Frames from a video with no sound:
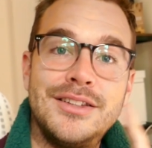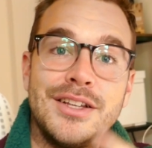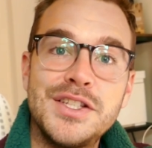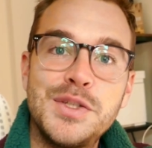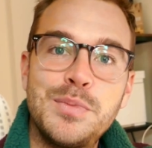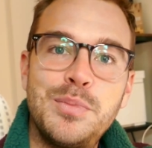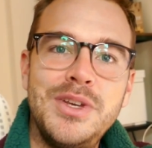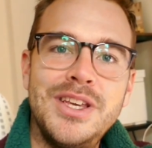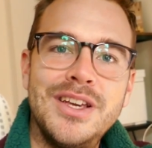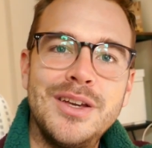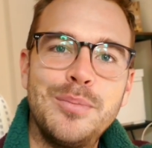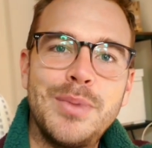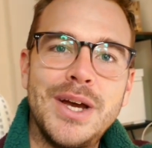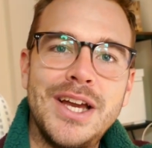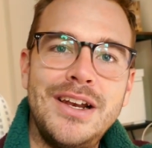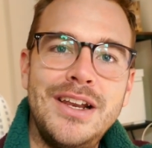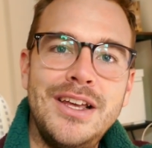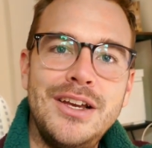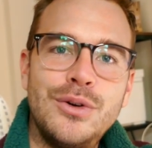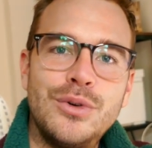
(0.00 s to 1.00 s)
Thus, being
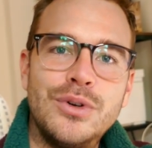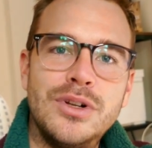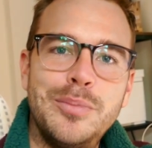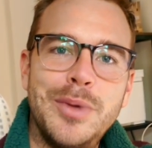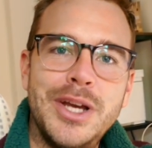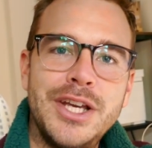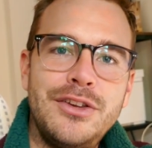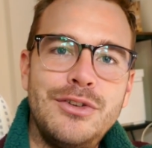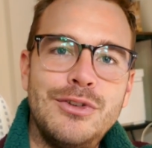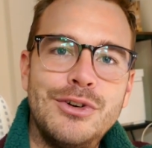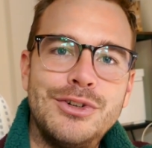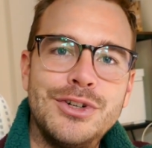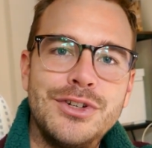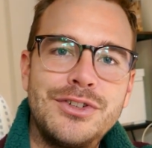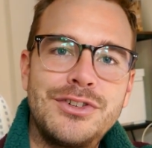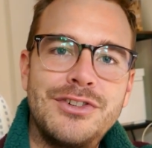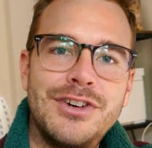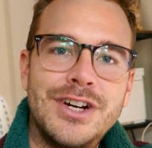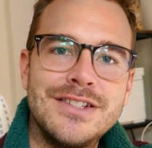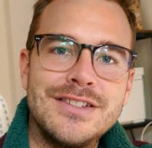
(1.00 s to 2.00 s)
bilingual will make you a
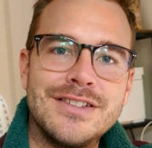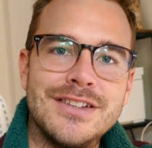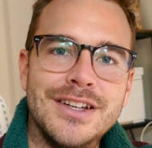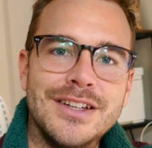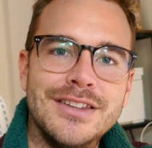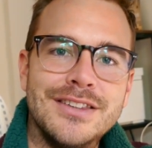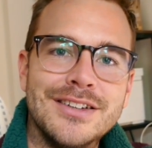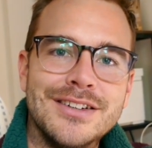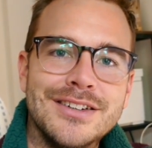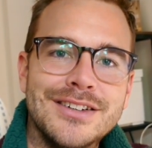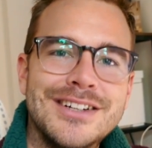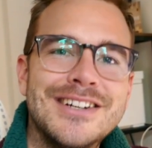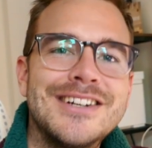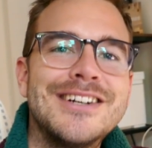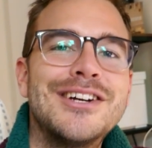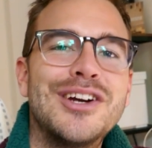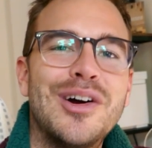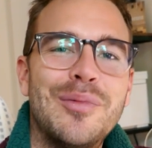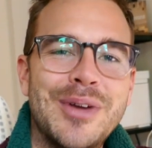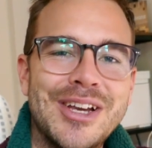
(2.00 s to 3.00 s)
good translator.
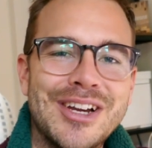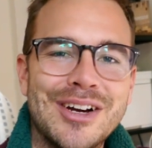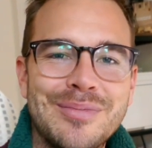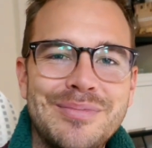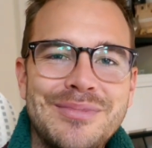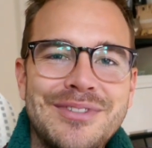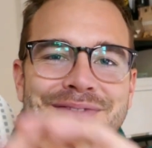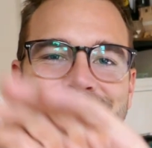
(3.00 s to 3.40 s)
Coming up.